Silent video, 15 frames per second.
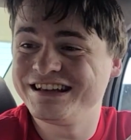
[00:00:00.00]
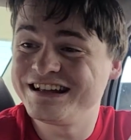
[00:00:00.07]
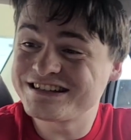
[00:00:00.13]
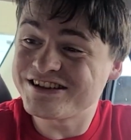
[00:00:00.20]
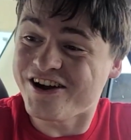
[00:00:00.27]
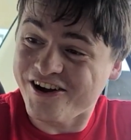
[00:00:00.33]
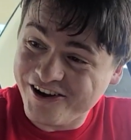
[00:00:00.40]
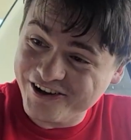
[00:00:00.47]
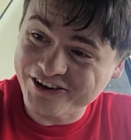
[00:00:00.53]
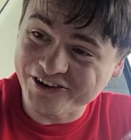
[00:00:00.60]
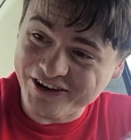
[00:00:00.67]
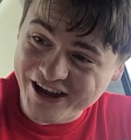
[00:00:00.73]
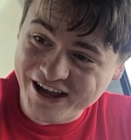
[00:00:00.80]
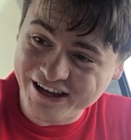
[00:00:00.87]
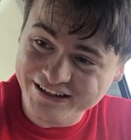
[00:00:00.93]
It's hard,
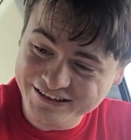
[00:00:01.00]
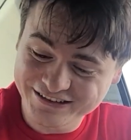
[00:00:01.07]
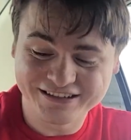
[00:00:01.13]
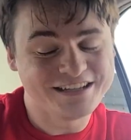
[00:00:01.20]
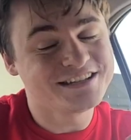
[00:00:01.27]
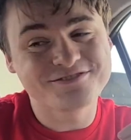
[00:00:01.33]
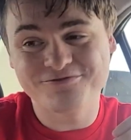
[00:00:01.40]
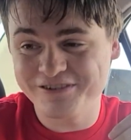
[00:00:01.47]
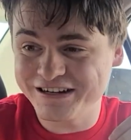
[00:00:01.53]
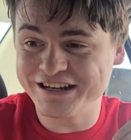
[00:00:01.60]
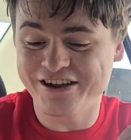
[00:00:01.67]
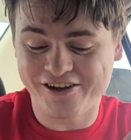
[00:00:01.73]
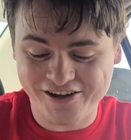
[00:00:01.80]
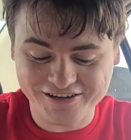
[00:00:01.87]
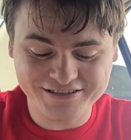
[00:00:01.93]
okay? It's
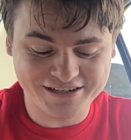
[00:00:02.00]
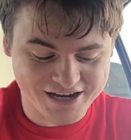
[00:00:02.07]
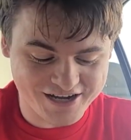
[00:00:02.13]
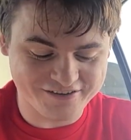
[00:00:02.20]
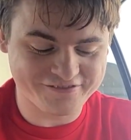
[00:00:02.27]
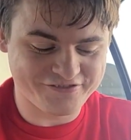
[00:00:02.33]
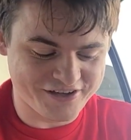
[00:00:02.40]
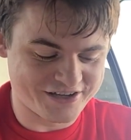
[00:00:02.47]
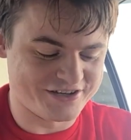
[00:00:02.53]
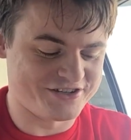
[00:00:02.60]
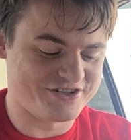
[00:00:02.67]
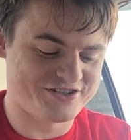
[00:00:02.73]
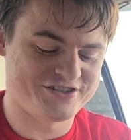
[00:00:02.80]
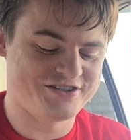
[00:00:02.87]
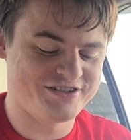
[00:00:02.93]
really hard to cut
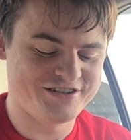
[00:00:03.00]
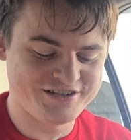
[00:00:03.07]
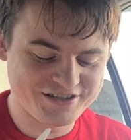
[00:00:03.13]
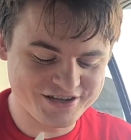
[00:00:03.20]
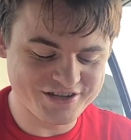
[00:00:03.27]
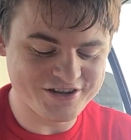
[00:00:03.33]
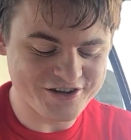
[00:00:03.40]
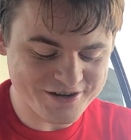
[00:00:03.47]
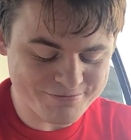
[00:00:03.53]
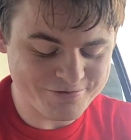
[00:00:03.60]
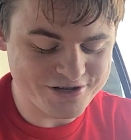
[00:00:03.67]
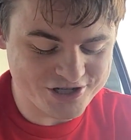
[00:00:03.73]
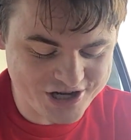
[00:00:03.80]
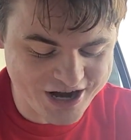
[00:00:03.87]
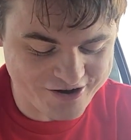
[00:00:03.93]
fudge. You don't
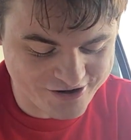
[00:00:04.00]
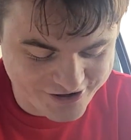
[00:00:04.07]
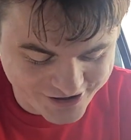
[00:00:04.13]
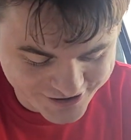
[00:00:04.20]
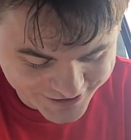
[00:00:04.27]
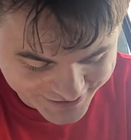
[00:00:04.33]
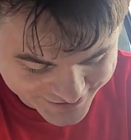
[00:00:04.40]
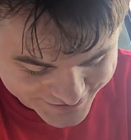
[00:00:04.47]
appreciate how hard it